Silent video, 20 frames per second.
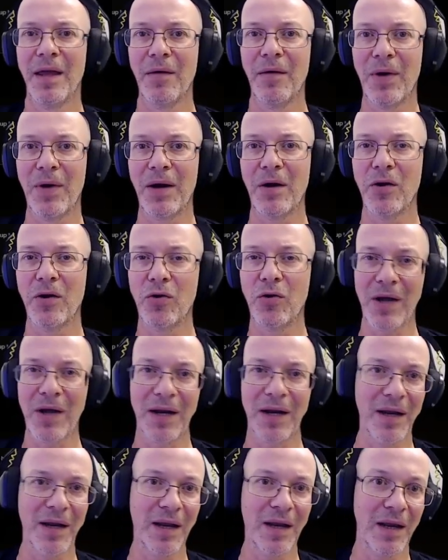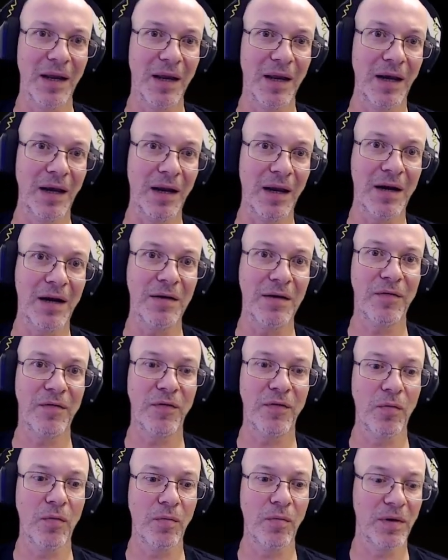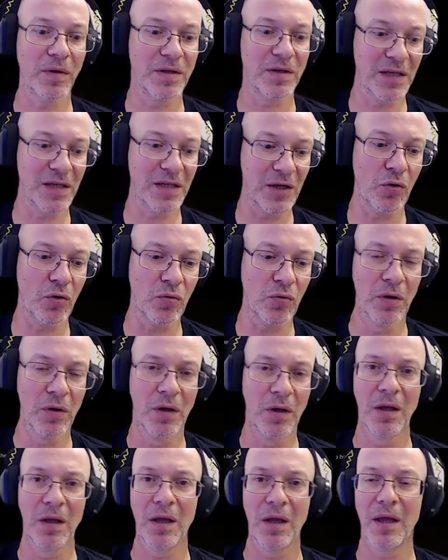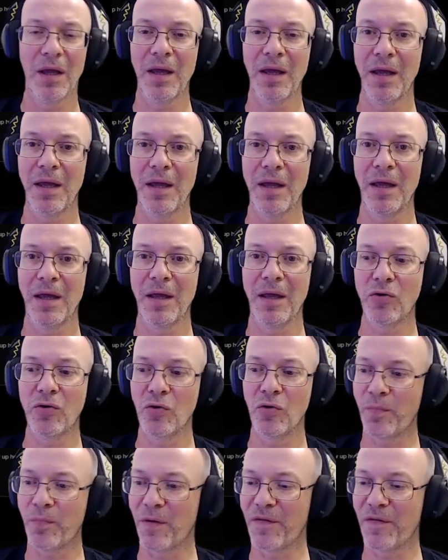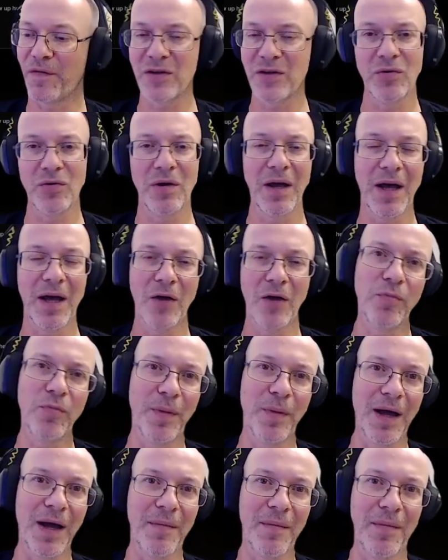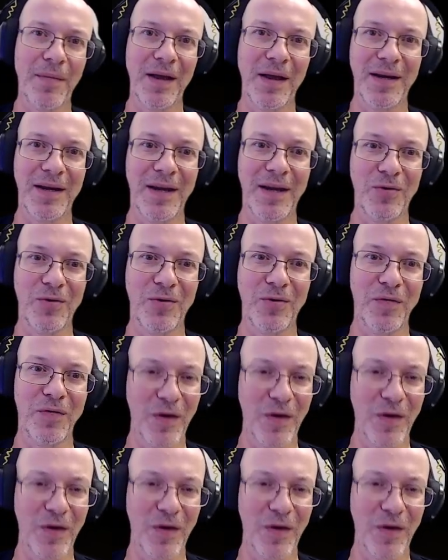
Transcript: where you can learn from zero to perfection how to become a creator.